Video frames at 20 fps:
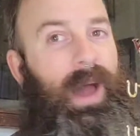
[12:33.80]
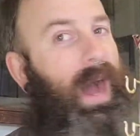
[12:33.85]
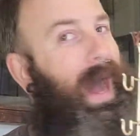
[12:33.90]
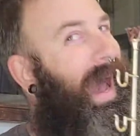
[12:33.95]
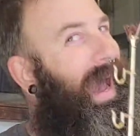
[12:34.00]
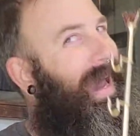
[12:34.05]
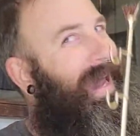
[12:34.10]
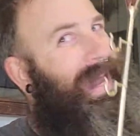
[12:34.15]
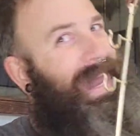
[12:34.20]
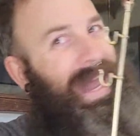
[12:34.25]

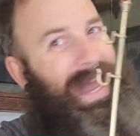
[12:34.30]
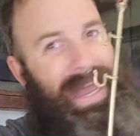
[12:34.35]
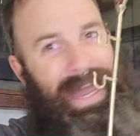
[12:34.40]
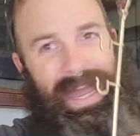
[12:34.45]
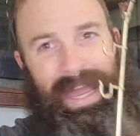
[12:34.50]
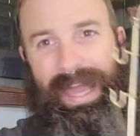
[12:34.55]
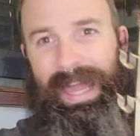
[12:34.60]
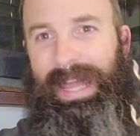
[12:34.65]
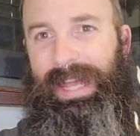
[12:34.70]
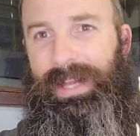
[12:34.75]
I
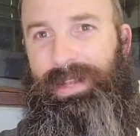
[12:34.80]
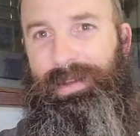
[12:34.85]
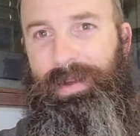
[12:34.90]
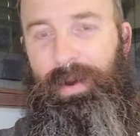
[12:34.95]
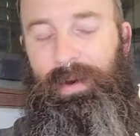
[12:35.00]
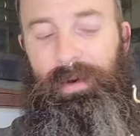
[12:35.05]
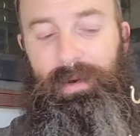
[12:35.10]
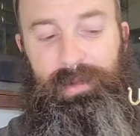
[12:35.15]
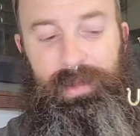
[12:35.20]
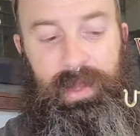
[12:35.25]
hate
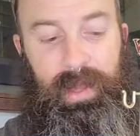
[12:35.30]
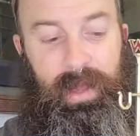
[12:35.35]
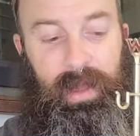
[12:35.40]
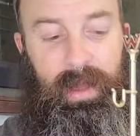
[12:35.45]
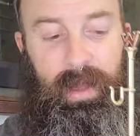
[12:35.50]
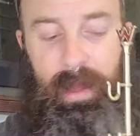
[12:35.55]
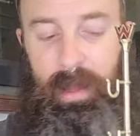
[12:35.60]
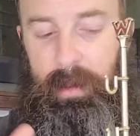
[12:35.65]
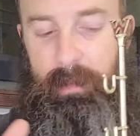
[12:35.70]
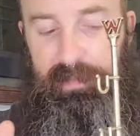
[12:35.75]
gold.
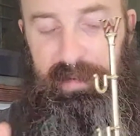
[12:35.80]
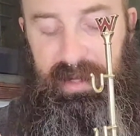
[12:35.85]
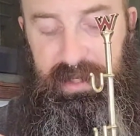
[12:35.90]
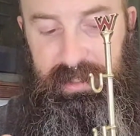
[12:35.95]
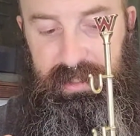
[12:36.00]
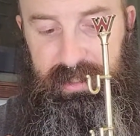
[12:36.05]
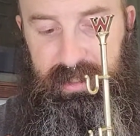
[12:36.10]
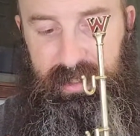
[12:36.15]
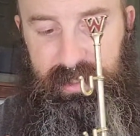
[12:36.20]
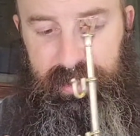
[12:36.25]

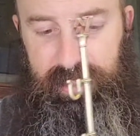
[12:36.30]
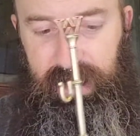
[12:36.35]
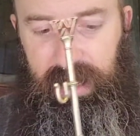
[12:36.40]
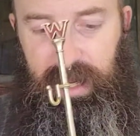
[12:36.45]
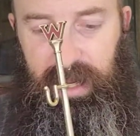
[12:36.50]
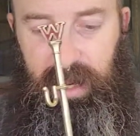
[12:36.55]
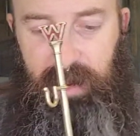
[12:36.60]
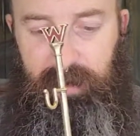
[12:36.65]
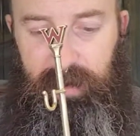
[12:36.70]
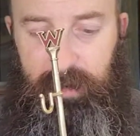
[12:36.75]
But
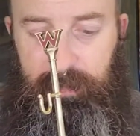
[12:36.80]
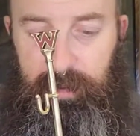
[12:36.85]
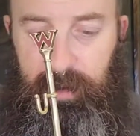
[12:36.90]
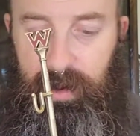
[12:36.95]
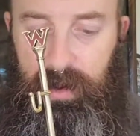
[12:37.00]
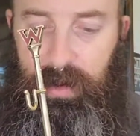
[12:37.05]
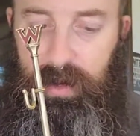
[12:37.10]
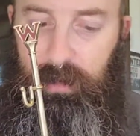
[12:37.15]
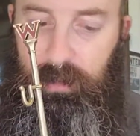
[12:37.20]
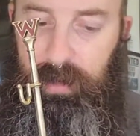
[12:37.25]
seeing Harry
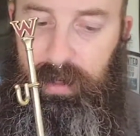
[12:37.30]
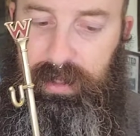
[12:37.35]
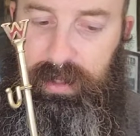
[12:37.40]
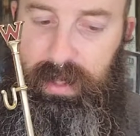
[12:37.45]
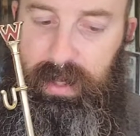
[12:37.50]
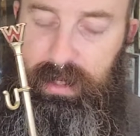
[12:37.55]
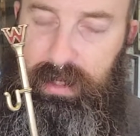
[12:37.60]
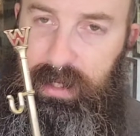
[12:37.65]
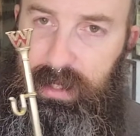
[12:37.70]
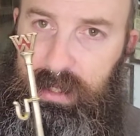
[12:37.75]
Potter with
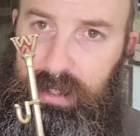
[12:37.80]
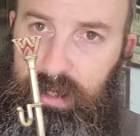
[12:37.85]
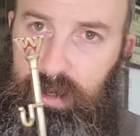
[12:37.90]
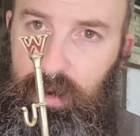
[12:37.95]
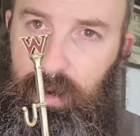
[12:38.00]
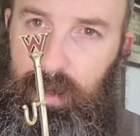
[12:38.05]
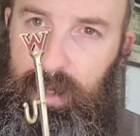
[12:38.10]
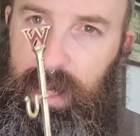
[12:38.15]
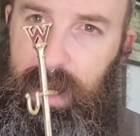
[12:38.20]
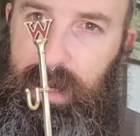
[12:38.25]
like this
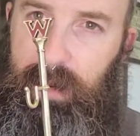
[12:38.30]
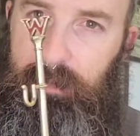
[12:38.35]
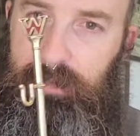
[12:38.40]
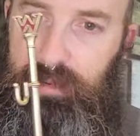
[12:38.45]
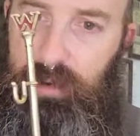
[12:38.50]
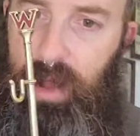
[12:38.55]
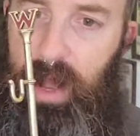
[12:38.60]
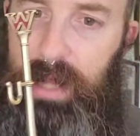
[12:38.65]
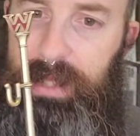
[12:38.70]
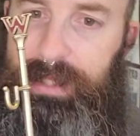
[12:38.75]
gold kind of
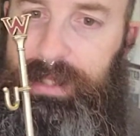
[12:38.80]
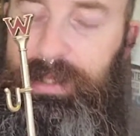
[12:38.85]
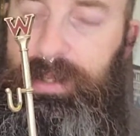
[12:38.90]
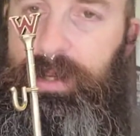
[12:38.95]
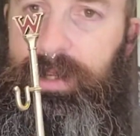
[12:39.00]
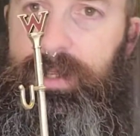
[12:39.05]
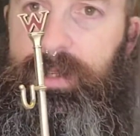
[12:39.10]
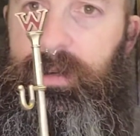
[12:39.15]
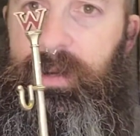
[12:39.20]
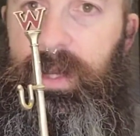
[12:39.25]
bronze
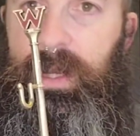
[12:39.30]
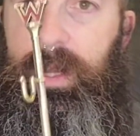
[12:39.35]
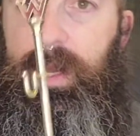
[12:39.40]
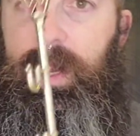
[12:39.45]
look to it,